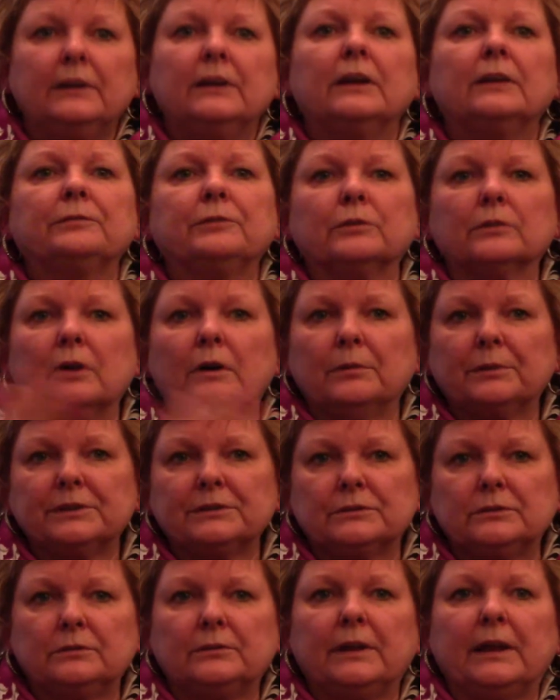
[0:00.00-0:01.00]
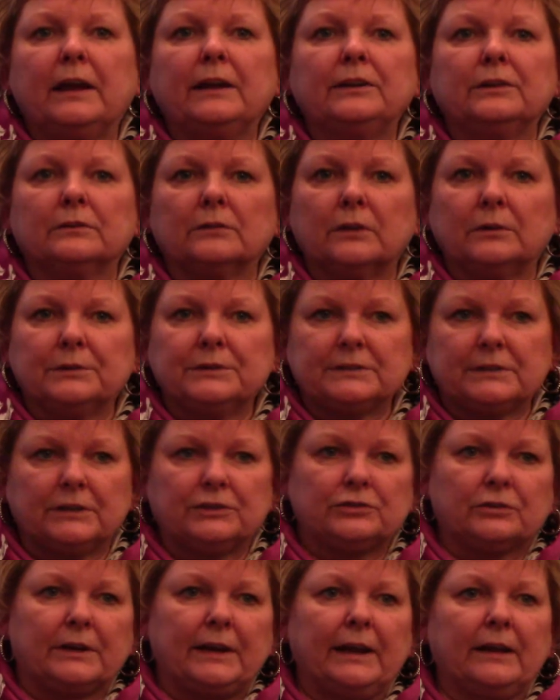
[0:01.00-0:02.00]
If you'll always do that, you'll always get
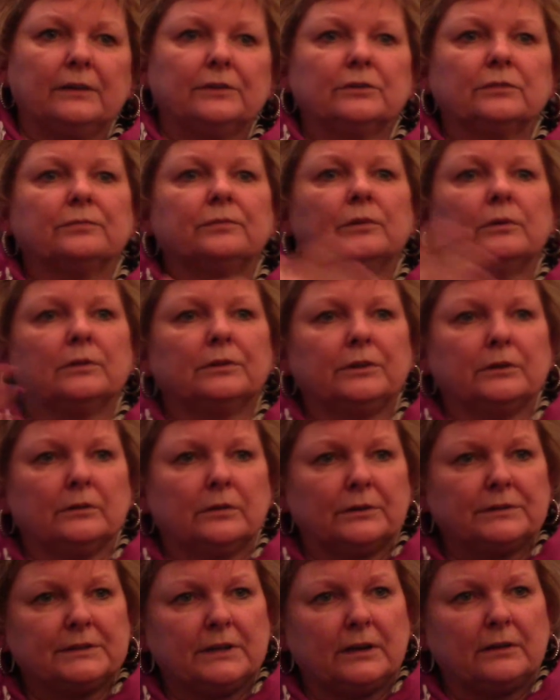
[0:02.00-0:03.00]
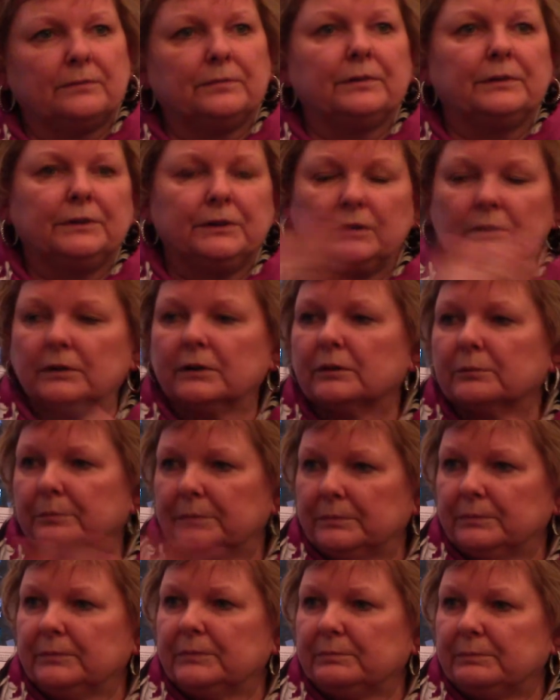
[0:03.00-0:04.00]
your calendar full, you'll always have, you know, it'll
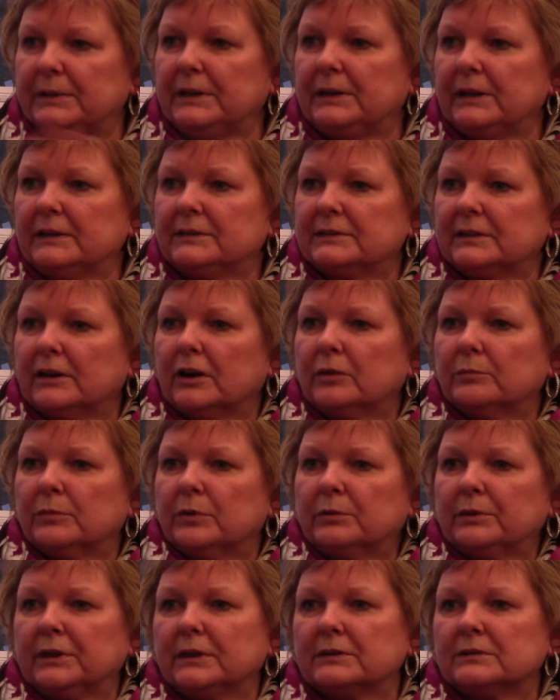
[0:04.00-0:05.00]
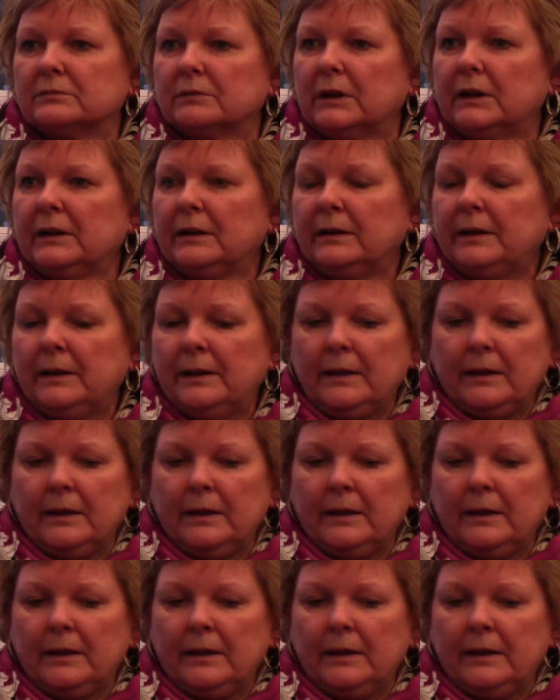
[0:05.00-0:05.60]
be nice and harmonious, right?